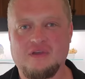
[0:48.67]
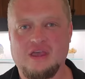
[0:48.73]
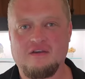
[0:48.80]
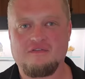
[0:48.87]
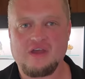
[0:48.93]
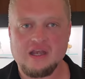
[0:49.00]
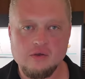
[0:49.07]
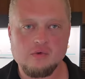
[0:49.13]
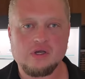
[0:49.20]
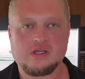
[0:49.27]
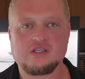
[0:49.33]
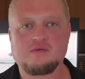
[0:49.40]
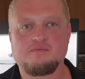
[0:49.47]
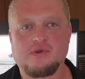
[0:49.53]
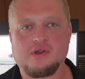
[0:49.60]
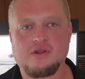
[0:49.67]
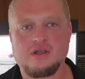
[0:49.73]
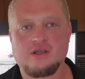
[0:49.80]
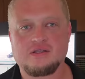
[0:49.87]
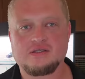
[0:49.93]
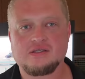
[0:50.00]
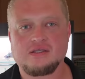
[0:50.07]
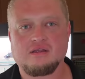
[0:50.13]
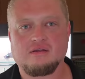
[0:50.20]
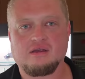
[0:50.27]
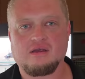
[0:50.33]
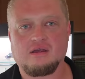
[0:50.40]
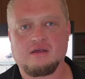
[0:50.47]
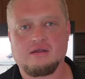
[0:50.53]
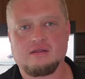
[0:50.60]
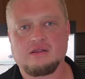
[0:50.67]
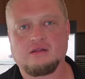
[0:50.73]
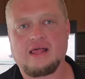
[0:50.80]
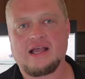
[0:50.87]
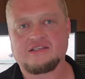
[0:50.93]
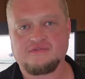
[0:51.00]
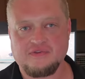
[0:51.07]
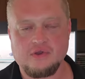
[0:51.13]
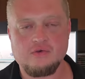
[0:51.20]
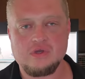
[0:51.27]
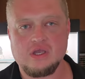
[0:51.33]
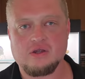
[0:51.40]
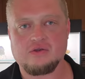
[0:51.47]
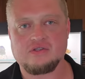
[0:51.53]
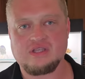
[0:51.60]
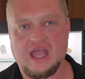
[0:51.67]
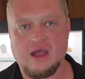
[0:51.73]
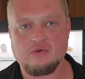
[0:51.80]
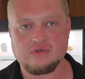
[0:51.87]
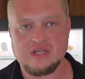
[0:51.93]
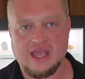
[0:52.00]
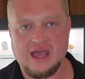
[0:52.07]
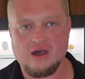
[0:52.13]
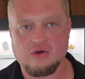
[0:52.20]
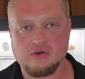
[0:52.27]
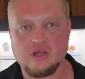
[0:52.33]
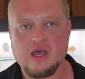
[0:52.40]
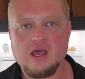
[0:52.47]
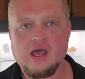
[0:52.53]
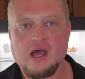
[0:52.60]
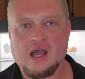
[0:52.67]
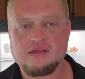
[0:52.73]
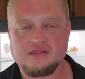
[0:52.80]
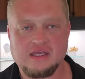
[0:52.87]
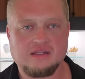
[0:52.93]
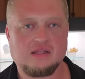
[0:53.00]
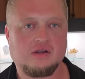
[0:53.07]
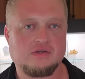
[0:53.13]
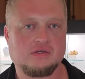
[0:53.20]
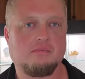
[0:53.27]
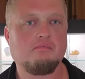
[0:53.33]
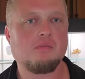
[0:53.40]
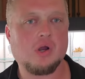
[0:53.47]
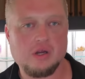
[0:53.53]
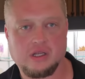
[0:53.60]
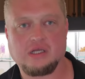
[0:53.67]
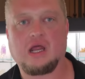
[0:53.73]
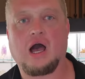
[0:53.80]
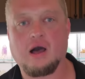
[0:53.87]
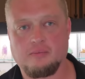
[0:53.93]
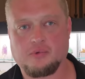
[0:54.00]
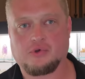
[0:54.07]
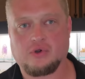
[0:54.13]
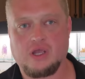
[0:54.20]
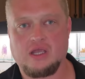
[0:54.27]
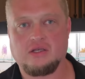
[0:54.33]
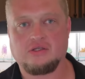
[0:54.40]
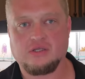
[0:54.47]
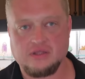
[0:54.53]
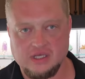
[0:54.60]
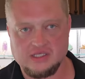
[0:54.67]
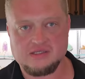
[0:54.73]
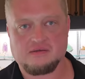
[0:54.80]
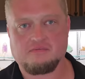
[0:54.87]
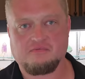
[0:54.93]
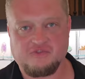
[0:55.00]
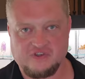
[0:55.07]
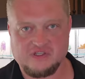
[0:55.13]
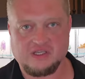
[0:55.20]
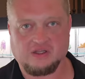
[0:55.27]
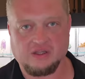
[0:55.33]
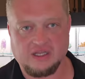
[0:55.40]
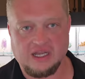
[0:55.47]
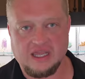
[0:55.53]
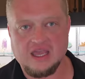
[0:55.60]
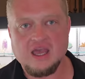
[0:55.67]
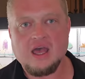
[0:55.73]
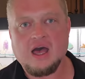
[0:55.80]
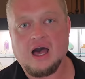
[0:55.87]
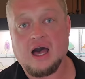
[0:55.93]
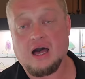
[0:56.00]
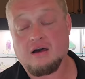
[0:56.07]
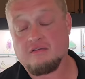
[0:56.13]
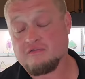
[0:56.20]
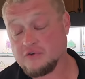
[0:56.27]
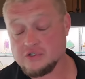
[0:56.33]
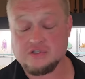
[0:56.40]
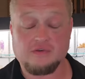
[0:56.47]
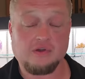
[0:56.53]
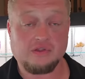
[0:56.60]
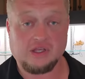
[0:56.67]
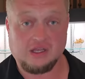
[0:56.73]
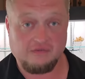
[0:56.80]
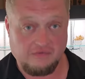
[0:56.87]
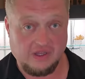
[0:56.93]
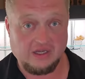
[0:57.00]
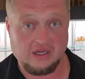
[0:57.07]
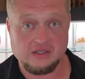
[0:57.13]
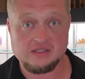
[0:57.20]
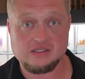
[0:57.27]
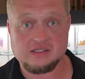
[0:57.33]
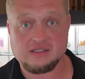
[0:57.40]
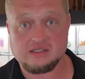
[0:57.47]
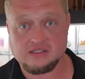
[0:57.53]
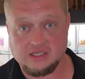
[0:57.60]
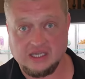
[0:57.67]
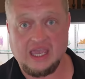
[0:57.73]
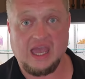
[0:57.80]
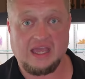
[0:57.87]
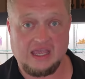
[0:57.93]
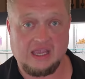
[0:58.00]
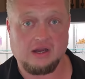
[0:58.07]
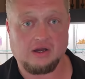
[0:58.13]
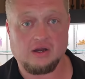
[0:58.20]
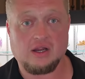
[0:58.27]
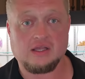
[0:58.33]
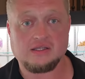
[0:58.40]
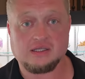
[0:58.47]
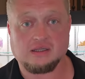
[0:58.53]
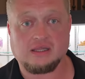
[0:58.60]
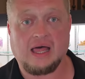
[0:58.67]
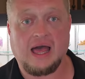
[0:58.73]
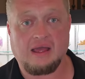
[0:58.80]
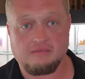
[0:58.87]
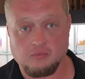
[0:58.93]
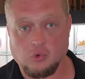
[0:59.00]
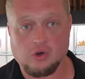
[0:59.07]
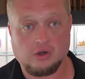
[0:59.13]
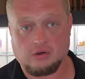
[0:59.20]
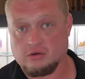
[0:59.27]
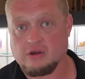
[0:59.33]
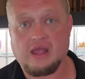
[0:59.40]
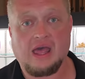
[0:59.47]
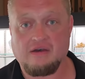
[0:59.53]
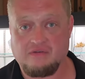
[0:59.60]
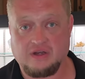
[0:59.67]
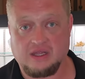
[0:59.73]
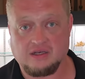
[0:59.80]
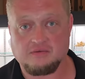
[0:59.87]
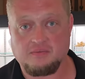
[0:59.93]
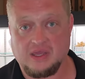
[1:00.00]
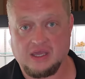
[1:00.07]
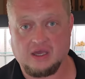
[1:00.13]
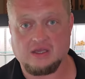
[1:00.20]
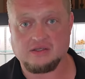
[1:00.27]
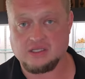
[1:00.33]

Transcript: if anyone experienced the last few years downtown, I think there's a marked upgrade to this facility. First of all, the convenience to get here is a lot more evident because